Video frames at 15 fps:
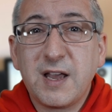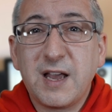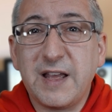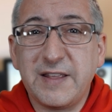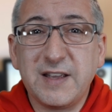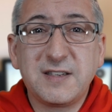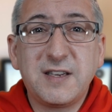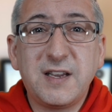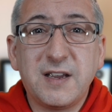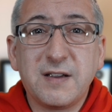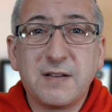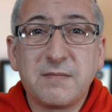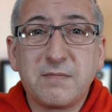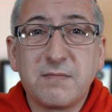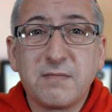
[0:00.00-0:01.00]
And that's
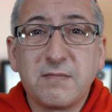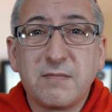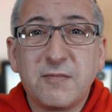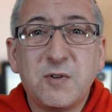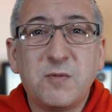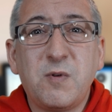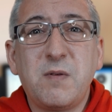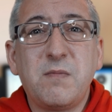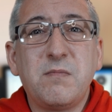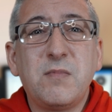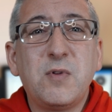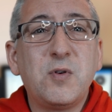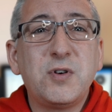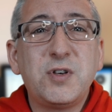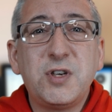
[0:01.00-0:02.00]
it. Well, what
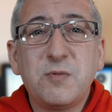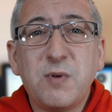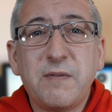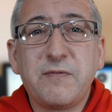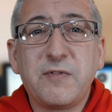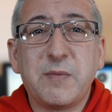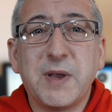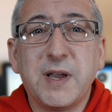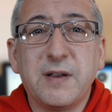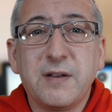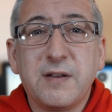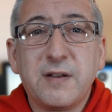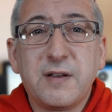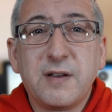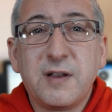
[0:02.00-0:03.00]
more do you want from it?
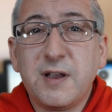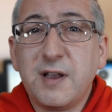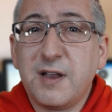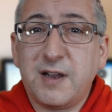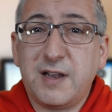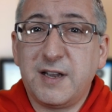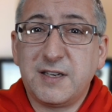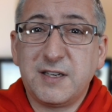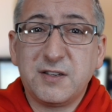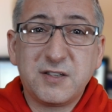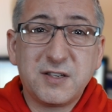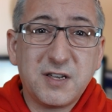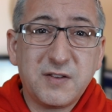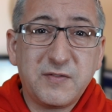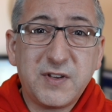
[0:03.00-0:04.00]
I had it
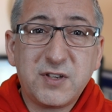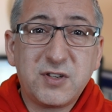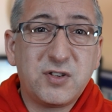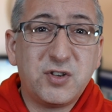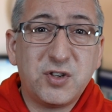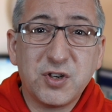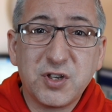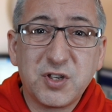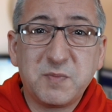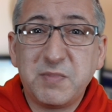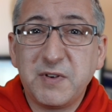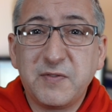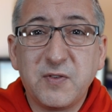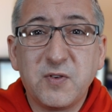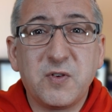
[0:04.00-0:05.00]
serviced just
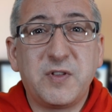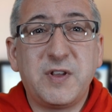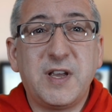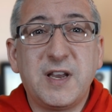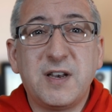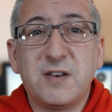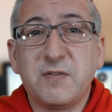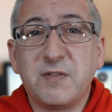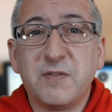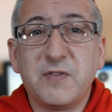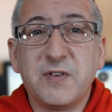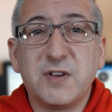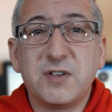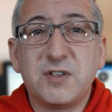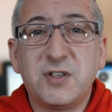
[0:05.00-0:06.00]
before the end of the
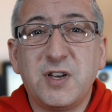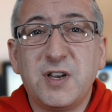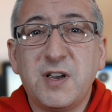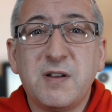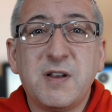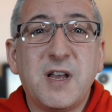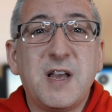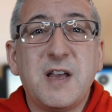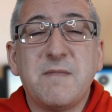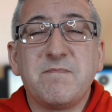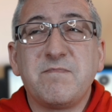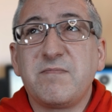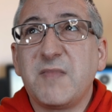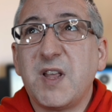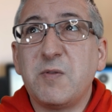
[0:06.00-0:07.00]
first year.
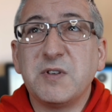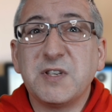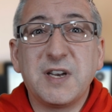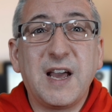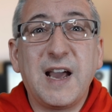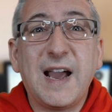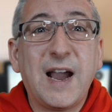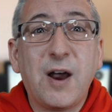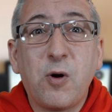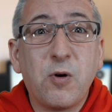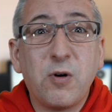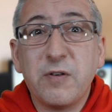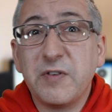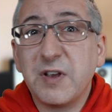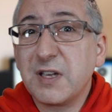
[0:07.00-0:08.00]
That was an
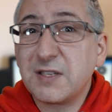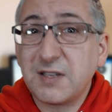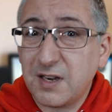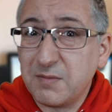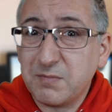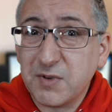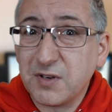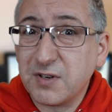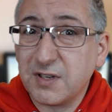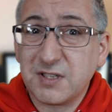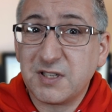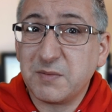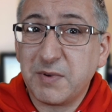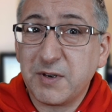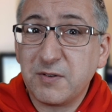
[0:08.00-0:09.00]
hour of excitement, I
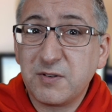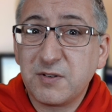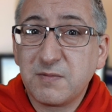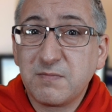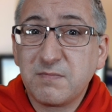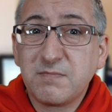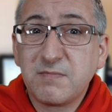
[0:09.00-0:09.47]
suppose.